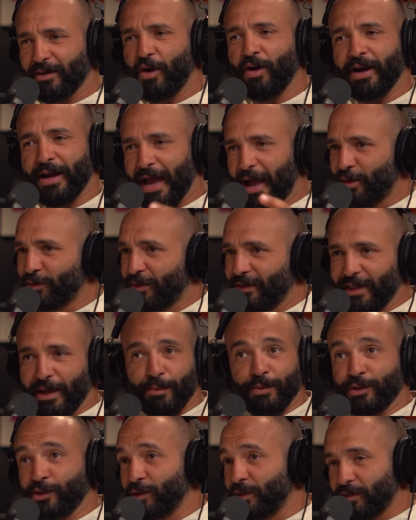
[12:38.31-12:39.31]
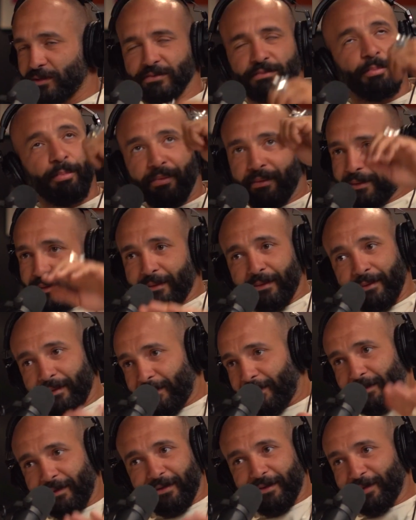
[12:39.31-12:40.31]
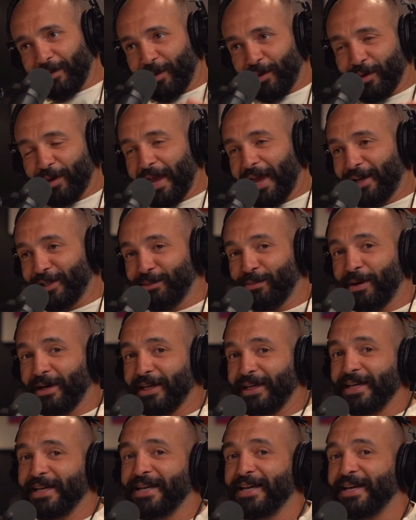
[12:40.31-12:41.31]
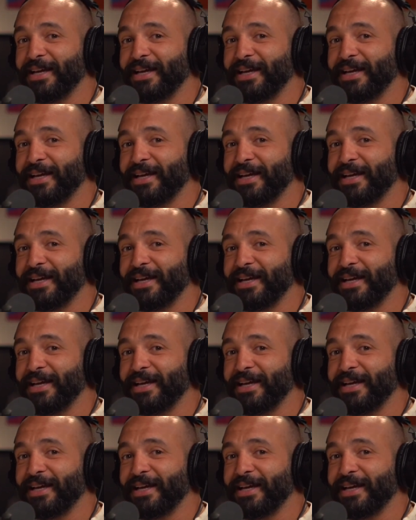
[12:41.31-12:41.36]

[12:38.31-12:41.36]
account, and that was just cash money.